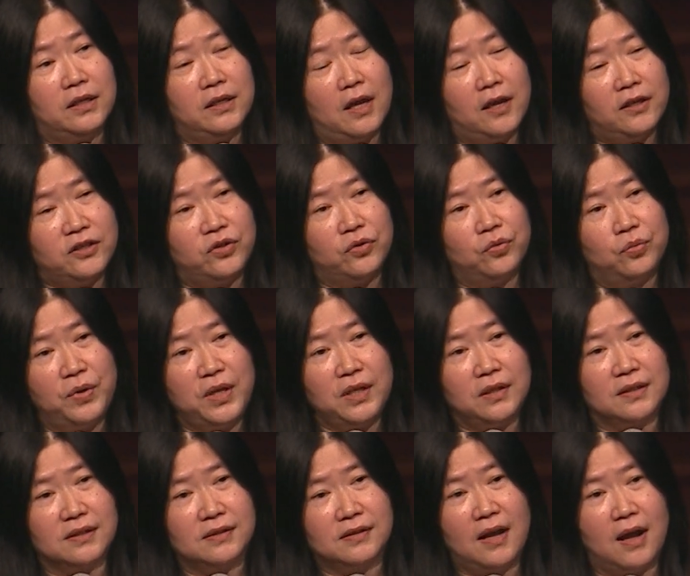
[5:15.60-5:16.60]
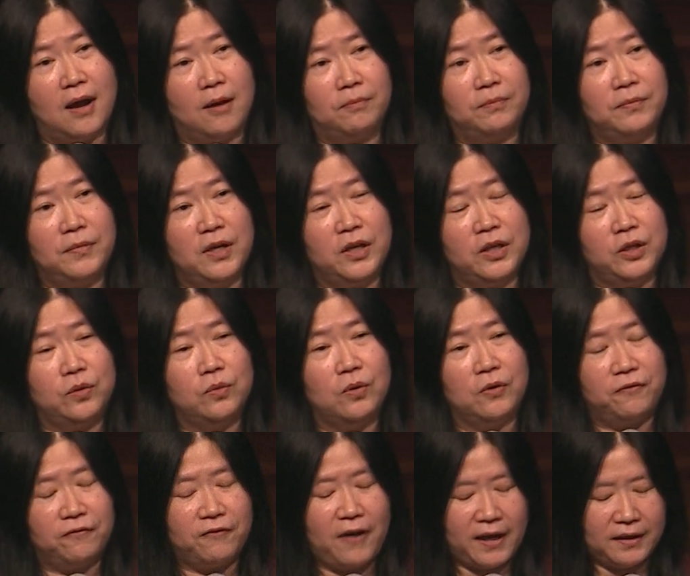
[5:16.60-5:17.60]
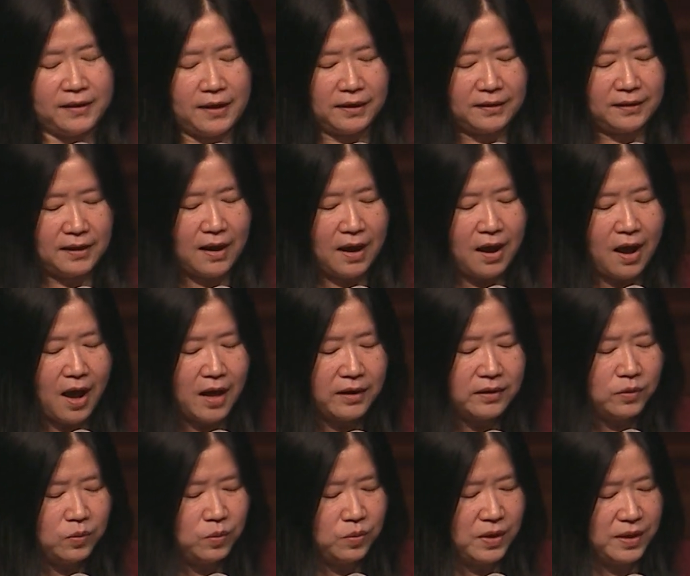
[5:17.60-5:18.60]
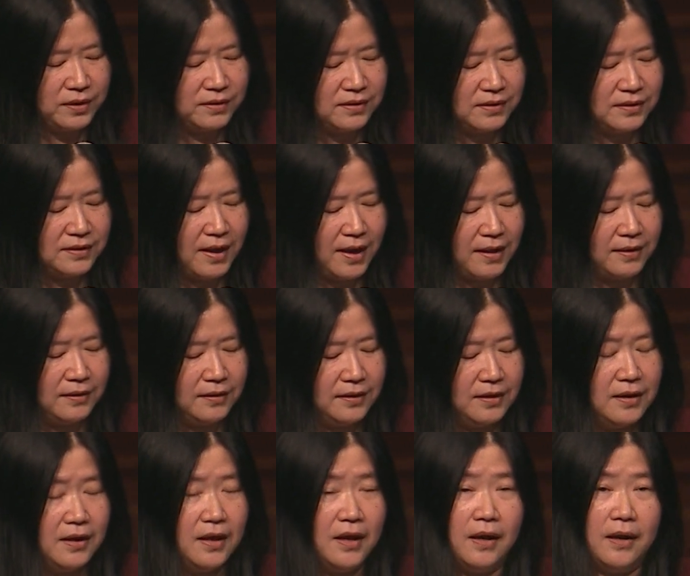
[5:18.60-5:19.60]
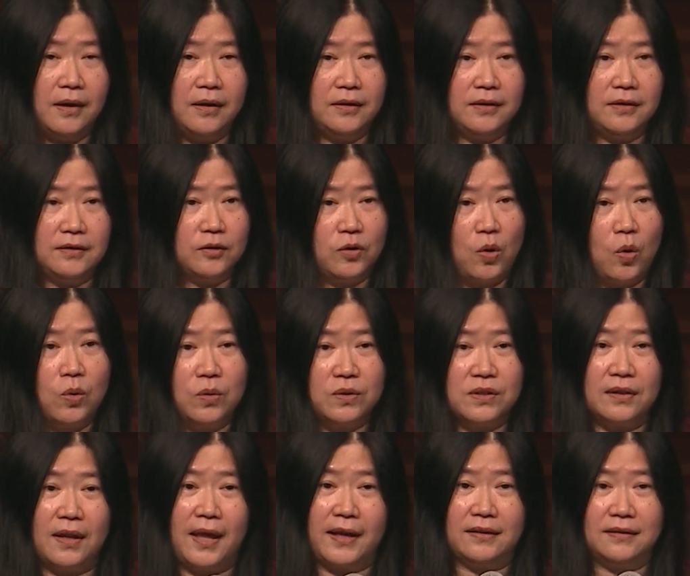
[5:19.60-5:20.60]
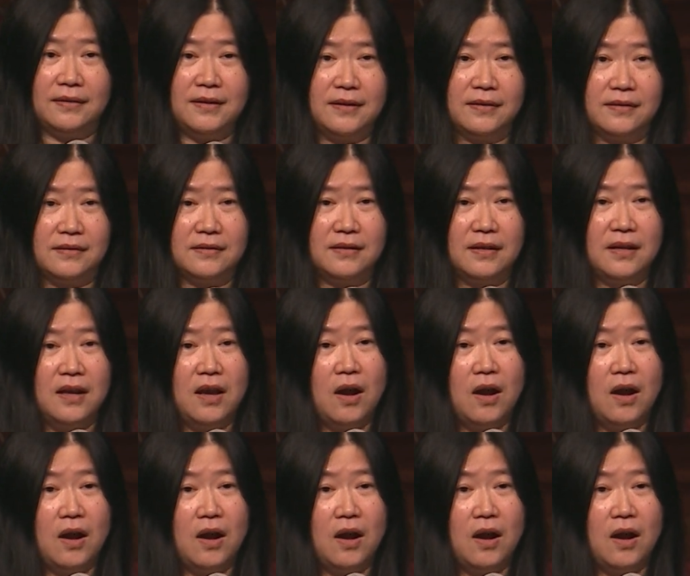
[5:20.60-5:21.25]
as you read the psalm, you will find that there are other words that goes like this.